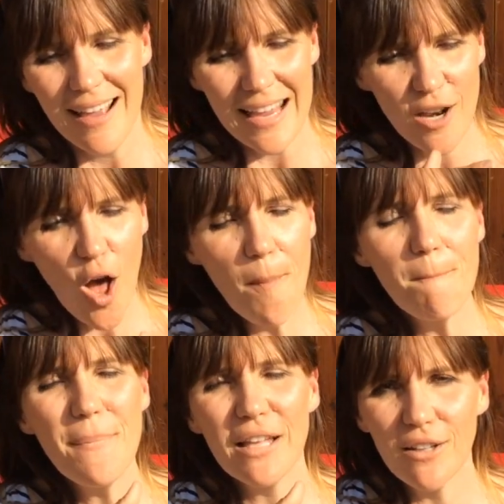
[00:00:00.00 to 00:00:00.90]
It all
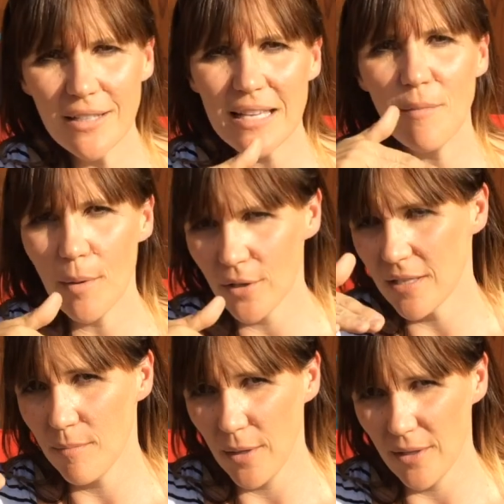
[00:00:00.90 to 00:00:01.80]
builds and builds
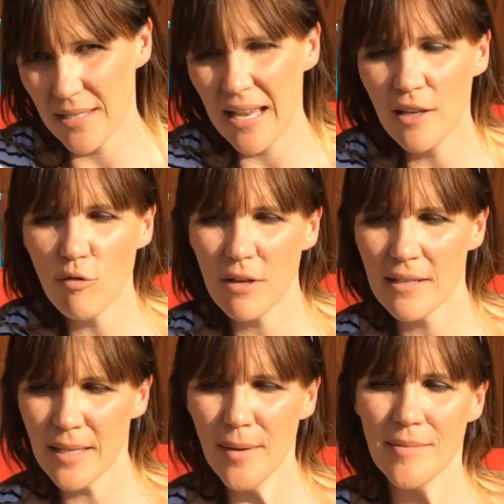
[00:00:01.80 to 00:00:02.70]
and builds. And you
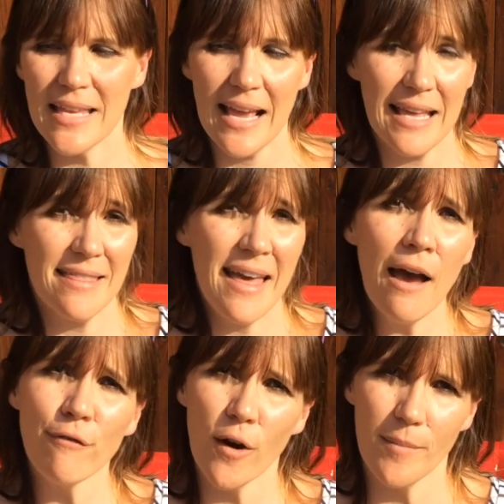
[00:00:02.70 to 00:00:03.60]
sometimes can't get
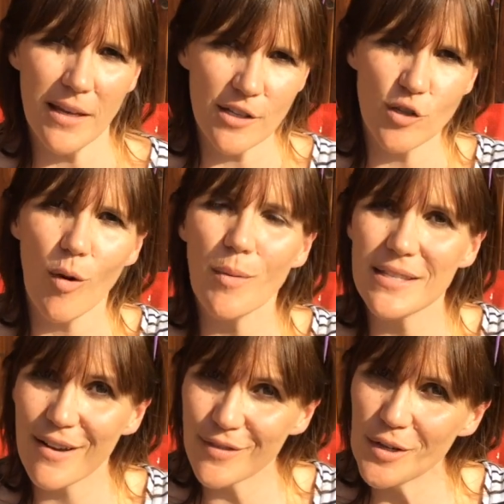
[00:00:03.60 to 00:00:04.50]
that far because you
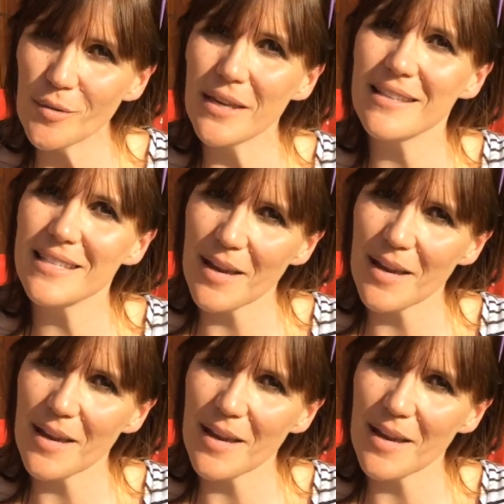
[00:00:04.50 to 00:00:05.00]
always have new kids